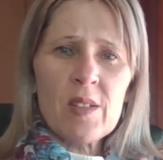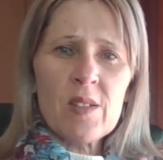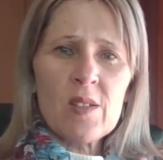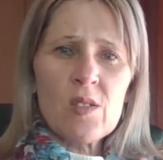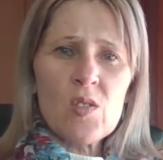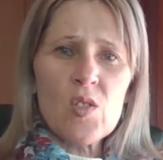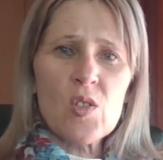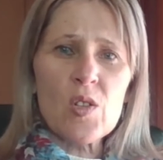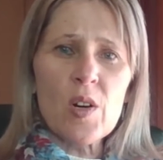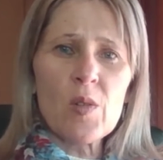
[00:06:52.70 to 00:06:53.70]

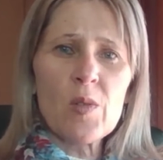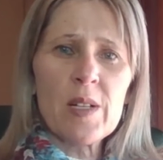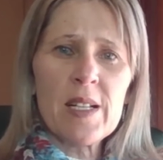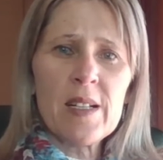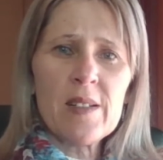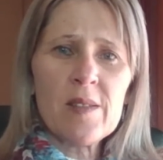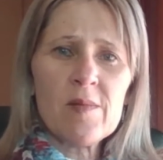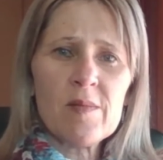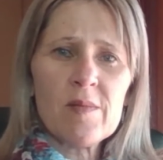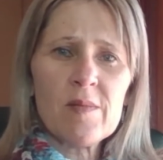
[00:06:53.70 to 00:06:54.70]
slowly
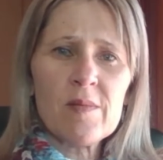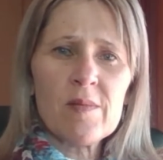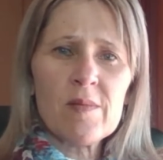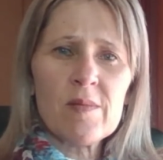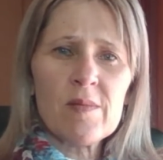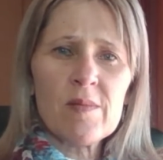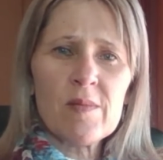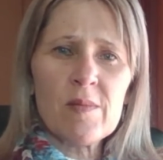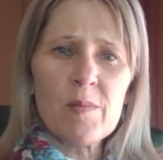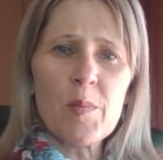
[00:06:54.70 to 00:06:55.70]

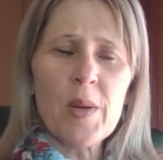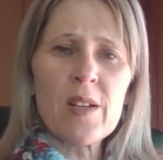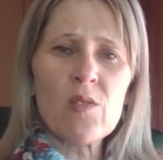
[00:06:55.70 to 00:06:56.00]
being